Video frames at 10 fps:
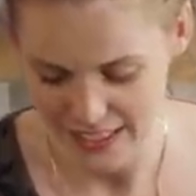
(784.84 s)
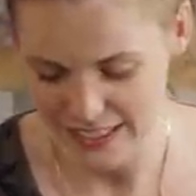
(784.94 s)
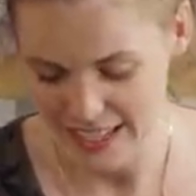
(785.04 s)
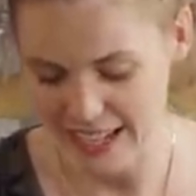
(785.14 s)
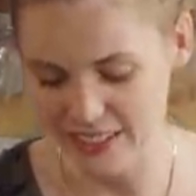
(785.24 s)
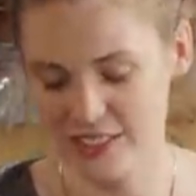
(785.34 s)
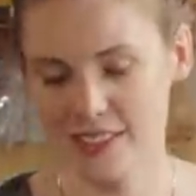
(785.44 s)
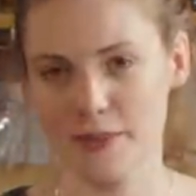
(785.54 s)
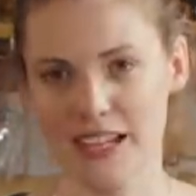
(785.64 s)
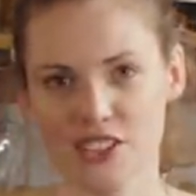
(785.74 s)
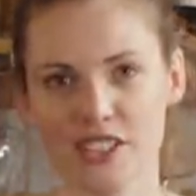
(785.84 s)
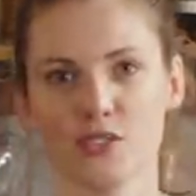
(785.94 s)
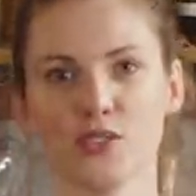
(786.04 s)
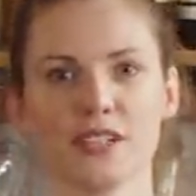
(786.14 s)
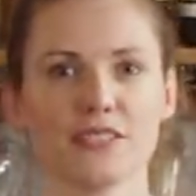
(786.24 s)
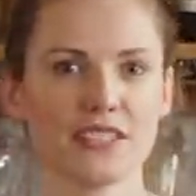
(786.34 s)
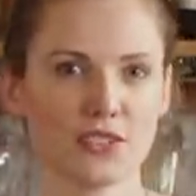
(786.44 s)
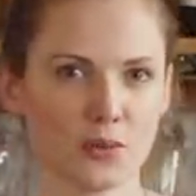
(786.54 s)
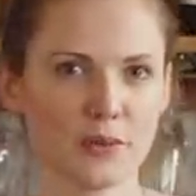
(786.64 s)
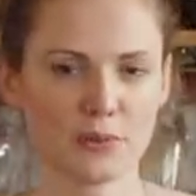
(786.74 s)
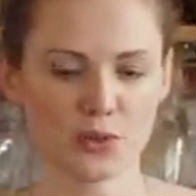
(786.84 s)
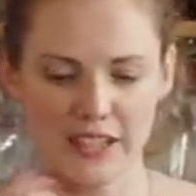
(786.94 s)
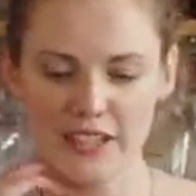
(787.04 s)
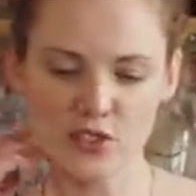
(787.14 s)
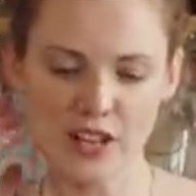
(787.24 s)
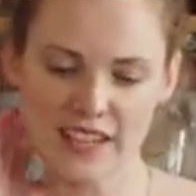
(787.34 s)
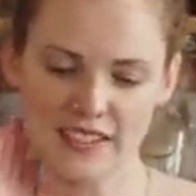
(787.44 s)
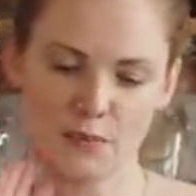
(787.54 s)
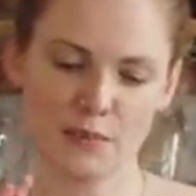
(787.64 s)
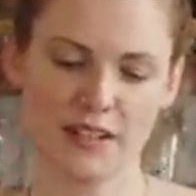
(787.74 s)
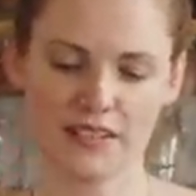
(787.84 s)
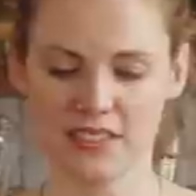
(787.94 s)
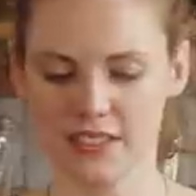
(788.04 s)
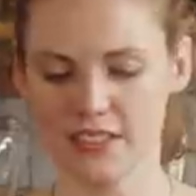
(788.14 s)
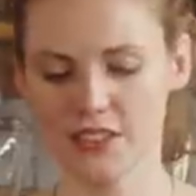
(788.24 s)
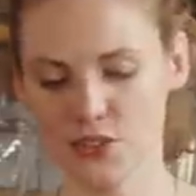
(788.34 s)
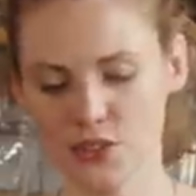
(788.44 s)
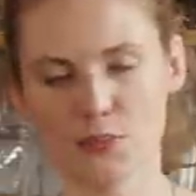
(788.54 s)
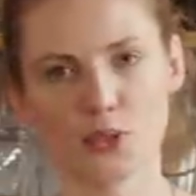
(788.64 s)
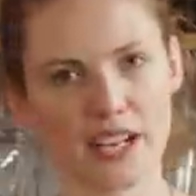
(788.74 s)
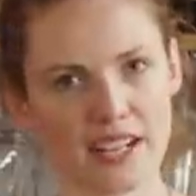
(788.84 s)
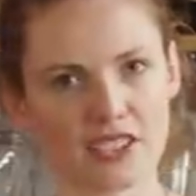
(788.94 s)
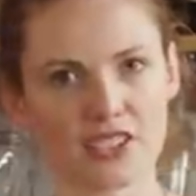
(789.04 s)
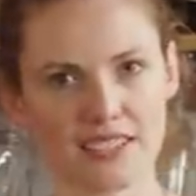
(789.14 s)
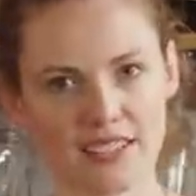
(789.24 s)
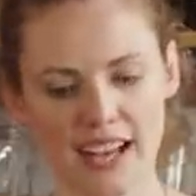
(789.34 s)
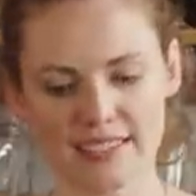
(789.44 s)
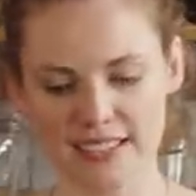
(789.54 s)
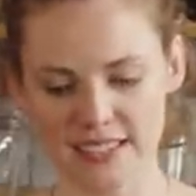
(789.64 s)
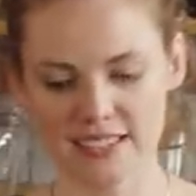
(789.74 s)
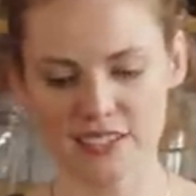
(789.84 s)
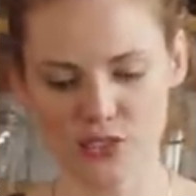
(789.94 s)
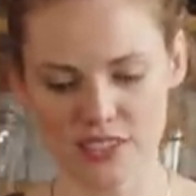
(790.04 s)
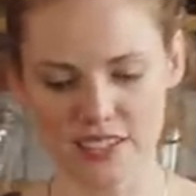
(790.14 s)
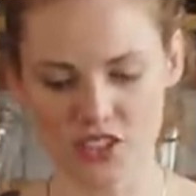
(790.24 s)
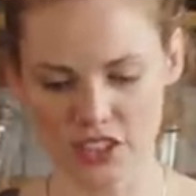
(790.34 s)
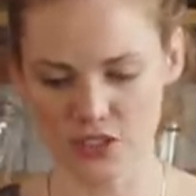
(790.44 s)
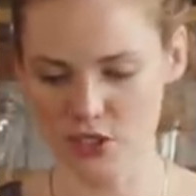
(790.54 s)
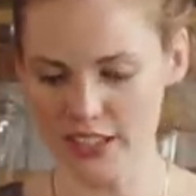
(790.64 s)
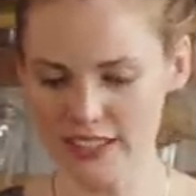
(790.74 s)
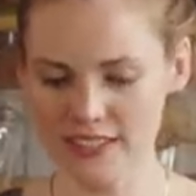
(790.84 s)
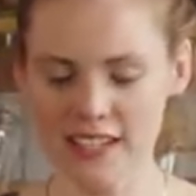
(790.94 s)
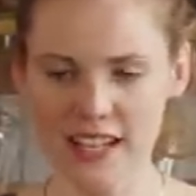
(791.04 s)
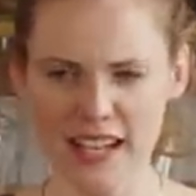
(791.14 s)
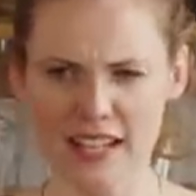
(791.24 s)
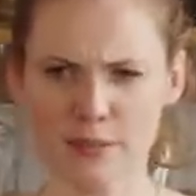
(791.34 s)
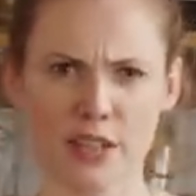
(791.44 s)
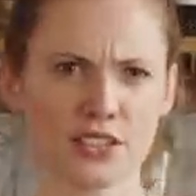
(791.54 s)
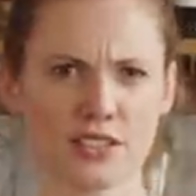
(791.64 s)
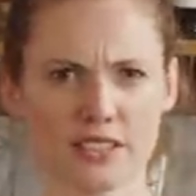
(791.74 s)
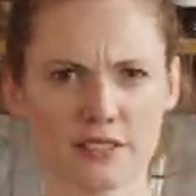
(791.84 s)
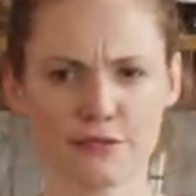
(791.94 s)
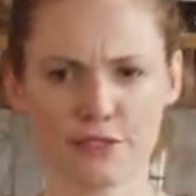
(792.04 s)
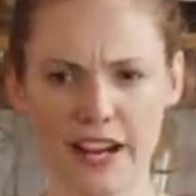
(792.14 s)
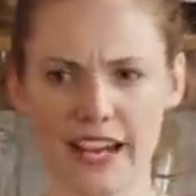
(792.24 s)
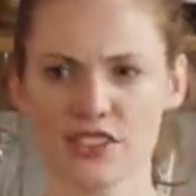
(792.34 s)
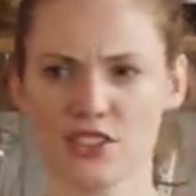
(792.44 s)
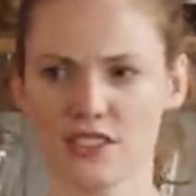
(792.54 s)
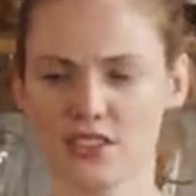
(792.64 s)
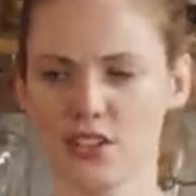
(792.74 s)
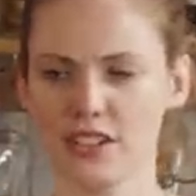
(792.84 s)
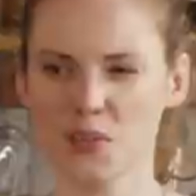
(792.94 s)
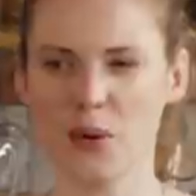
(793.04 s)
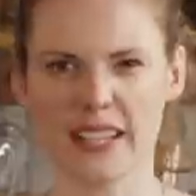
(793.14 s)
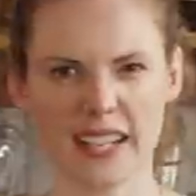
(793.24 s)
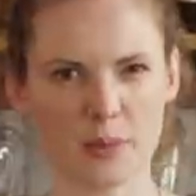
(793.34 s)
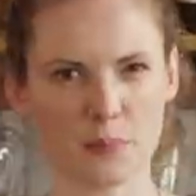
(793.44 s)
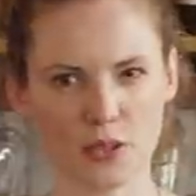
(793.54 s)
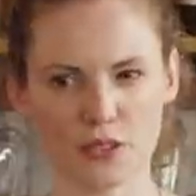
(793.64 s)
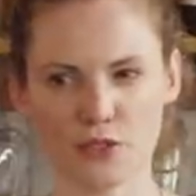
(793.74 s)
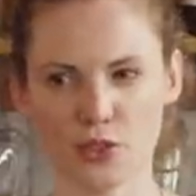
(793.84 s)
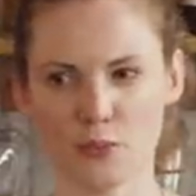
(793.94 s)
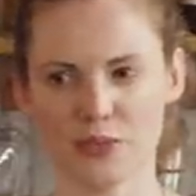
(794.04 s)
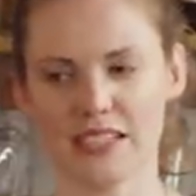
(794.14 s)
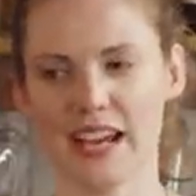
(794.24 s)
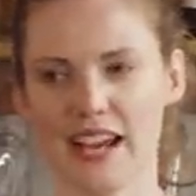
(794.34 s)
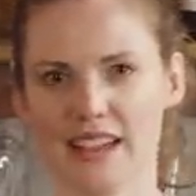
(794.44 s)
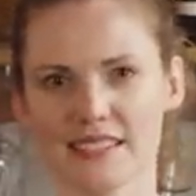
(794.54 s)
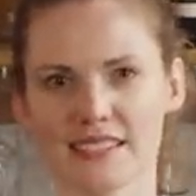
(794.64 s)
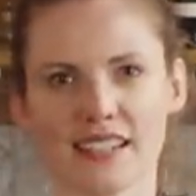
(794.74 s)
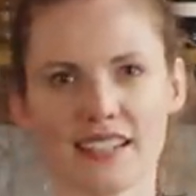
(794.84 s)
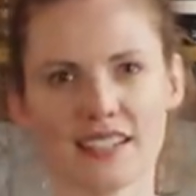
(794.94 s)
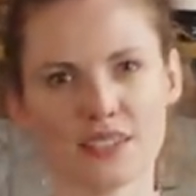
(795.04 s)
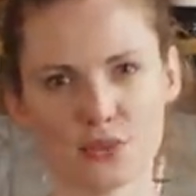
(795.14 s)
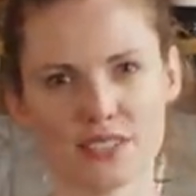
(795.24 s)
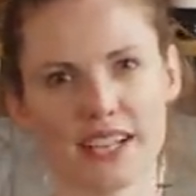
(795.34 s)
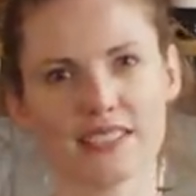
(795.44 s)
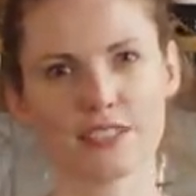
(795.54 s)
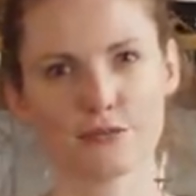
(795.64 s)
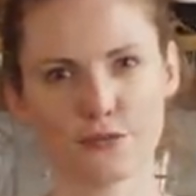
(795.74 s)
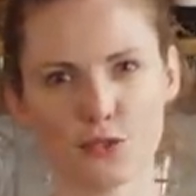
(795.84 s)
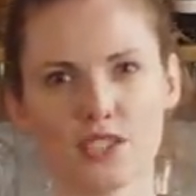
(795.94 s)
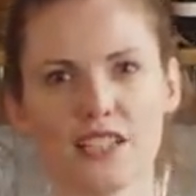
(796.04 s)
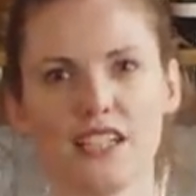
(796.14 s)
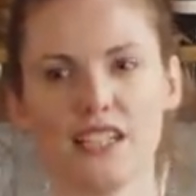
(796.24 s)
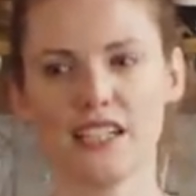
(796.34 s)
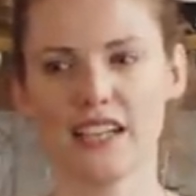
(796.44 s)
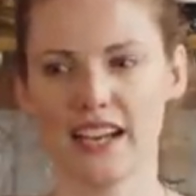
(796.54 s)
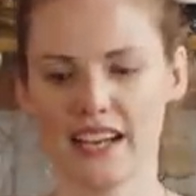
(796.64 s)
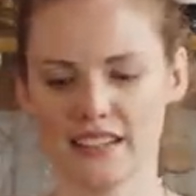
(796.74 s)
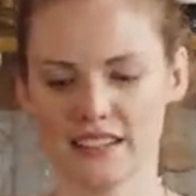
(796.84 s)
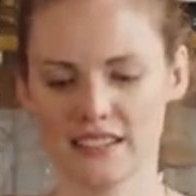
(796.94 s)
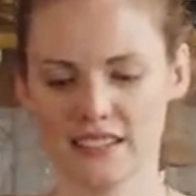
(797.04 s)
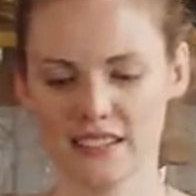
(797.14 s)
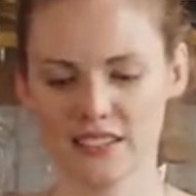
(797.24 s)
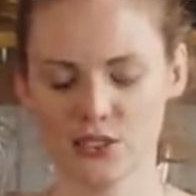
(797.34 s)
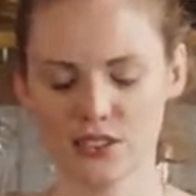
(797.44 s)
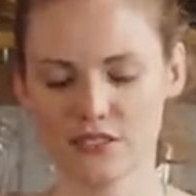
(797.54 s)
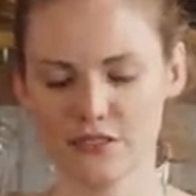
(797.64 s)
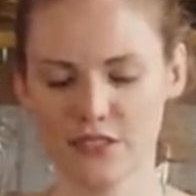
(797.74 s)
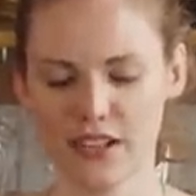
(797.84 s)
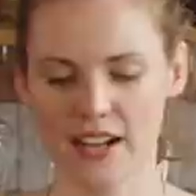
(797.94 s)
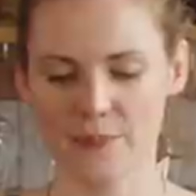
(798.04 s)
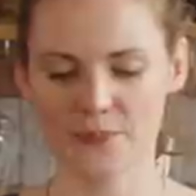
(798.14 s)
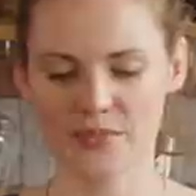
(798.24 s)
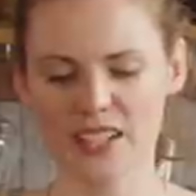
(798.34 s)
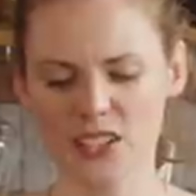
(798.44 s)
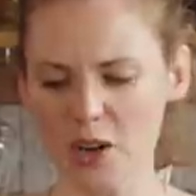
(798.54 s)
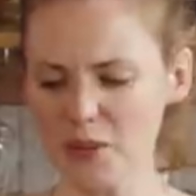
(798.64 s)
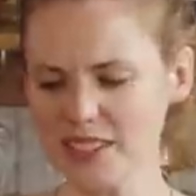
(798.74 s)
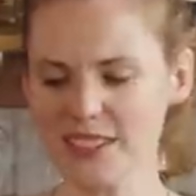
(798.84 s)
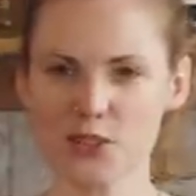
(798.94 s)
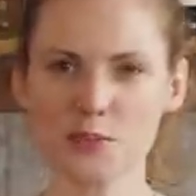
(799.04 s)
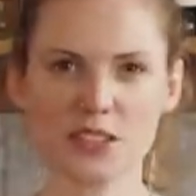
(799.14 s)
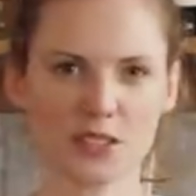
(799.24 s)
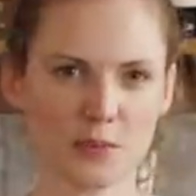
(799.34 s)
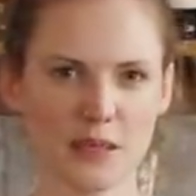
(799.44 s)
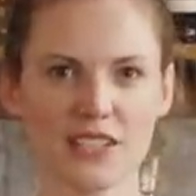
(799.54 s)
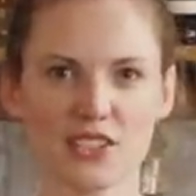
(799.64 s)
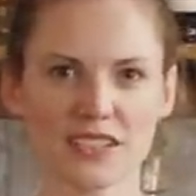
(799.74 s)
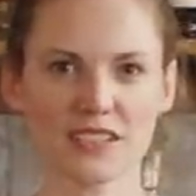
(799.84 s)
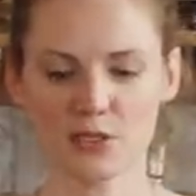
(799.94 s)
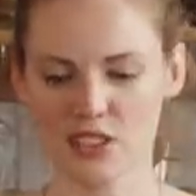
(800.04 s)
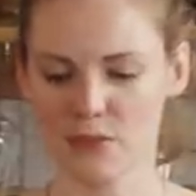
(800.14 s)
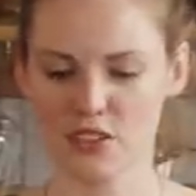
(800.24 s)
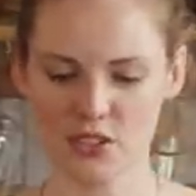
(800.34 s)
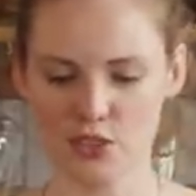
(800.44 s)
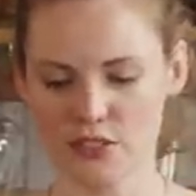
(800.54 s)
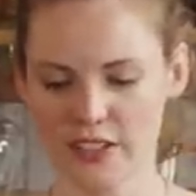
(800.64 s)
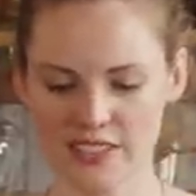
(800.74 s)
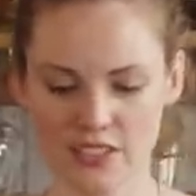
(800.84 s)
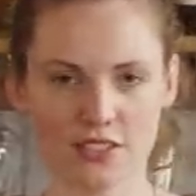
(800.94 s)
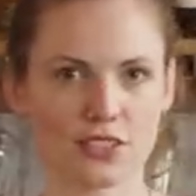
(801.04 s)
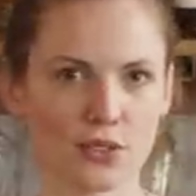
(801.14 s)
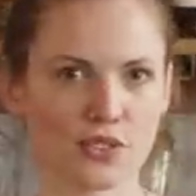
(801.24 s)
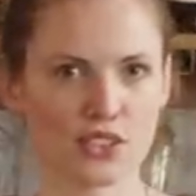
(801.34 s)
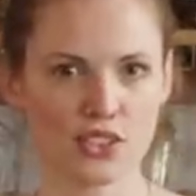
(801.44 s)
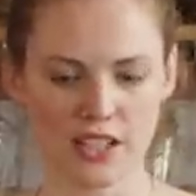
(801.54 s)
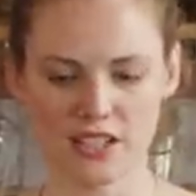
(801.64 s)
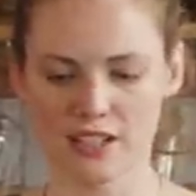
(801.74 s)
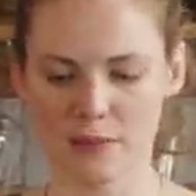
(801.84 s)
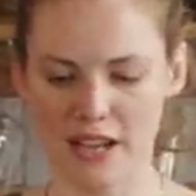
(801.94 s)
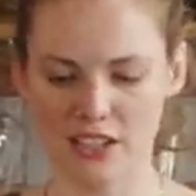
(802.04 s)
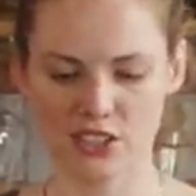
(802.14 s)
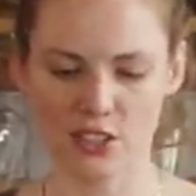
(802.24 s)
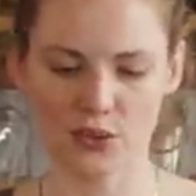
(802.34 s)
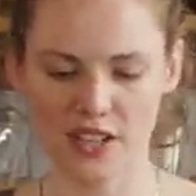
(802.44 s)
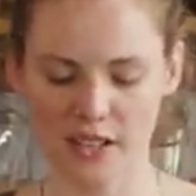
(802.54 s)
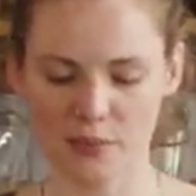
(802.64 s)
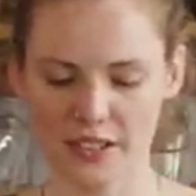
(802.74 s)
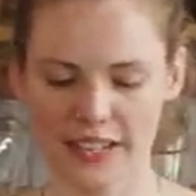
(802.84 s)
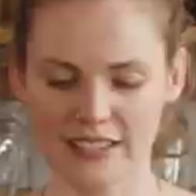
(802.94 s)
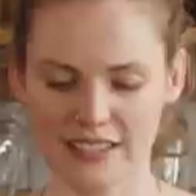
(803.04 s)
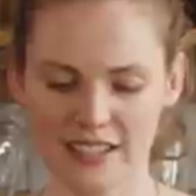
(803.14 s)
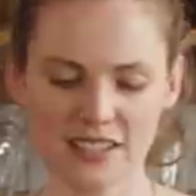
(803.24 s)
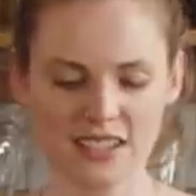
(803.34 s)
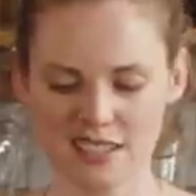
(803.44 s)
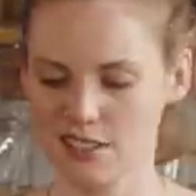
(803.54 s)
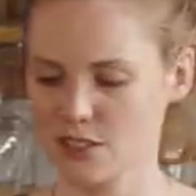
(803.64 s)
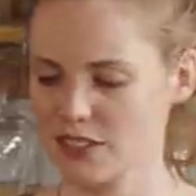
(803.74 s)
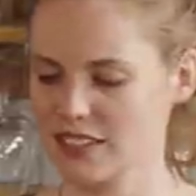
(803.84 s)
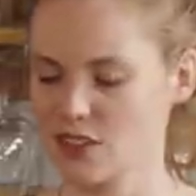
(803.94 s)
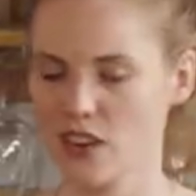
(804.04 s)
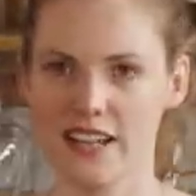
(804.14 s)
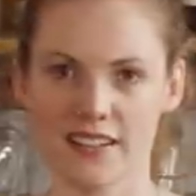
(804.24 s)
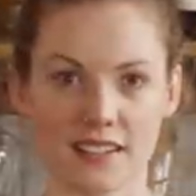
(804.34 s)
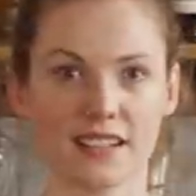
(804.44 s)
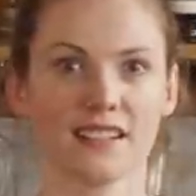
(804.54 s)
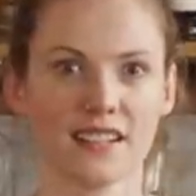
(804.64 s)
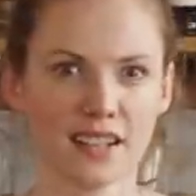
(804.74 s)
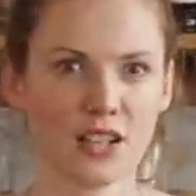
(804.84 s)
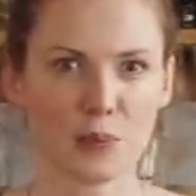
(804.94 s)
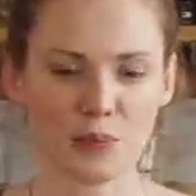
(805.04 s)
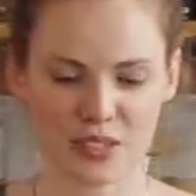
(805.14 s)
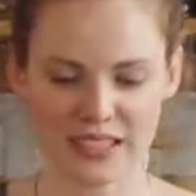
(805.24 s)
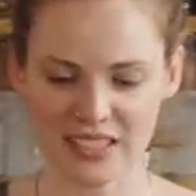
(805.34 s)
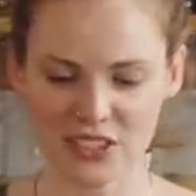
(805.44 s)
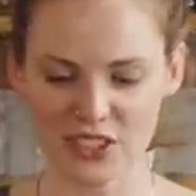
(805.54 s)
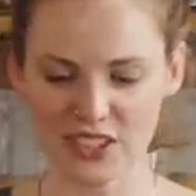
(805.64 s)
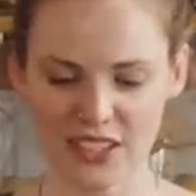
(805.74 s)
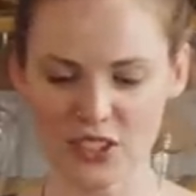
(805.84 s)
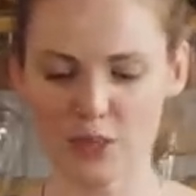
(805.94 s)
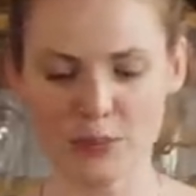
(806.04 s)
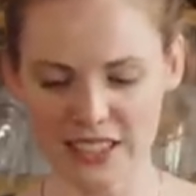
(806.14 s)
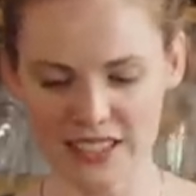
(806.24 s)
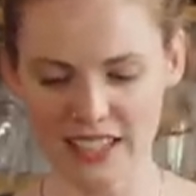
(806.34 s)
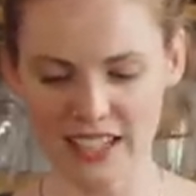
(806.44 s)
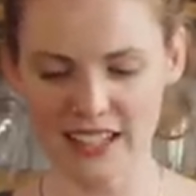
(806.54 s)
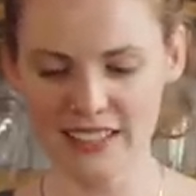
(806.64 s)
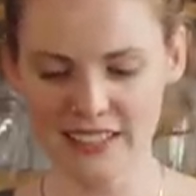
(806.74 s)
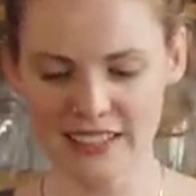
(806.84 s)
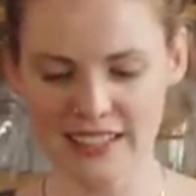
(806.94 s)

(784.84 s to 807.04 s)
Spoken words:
Again, just the maraschino gives a little bit more interest compared to, you know, your more kind of just classic citrusy gin drinks. As much as it's fresh, it's quite kind of perfumed and has those nice fruity and sort of almost a little bit herbaceous, which I'm not sure if that's just, you know, the gin and the maraschino kind of playing together, because there's obviously not anything particularly herbal in there.